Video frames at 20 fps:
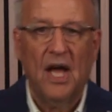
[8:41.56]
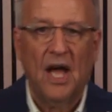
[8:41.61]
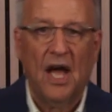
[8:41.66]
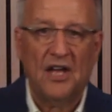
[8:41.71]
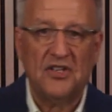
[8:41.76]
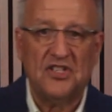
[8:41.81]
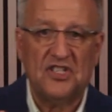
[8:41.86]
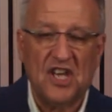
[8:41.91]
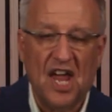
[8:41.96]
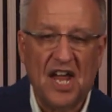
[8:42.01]

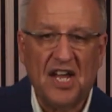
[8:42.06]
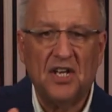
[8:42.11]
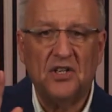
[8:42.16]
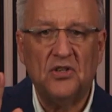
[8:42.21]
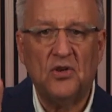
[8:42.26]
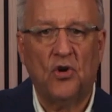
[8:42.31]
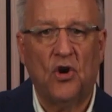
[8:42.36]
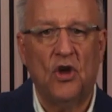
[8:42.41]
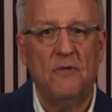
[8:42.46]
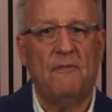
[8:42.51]
A
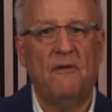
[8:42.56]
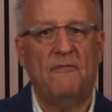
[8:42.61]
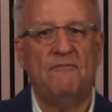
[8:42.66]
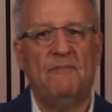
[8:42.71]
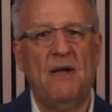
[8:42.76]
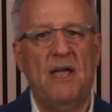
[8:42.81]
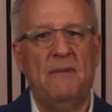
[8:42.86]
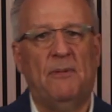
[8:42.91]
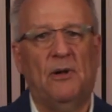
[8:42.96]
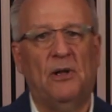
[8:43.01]
second group of
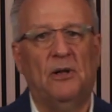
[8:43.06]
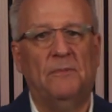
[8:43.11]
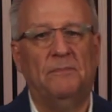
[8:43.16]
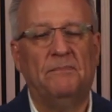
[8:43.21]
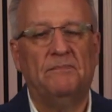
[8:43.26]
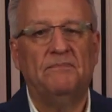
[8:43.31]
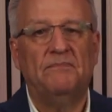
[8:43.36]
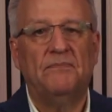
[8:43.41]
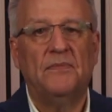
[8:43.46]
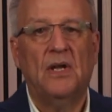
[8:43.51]
people
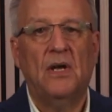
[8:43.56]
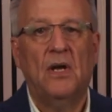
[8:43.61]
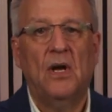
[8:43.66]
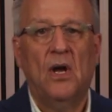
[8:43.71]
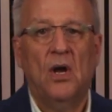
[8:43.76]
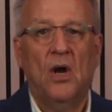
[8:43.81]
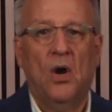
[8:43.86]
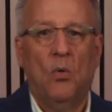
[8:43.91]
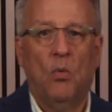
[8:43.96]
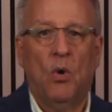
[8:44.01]

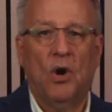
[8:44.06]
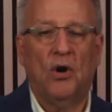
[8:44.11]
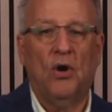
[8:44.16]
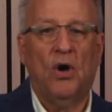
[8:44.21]
were